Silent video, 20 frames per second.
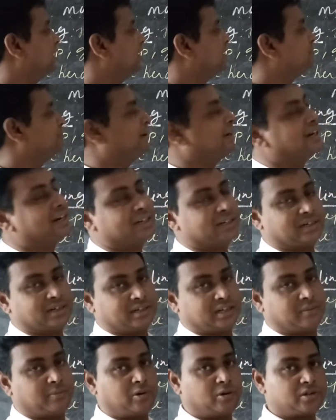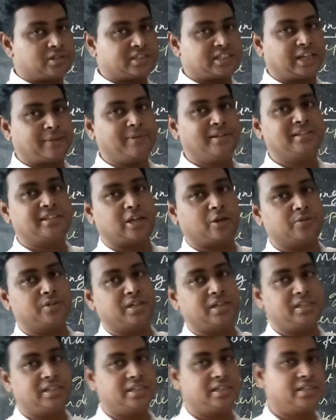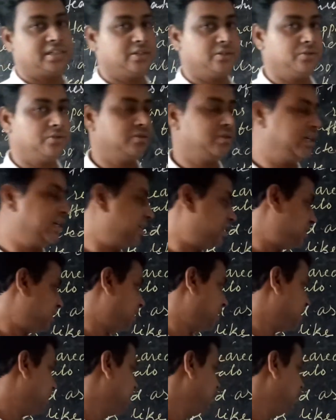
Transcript: at Mehergarh about 7,000 years ago. Understand?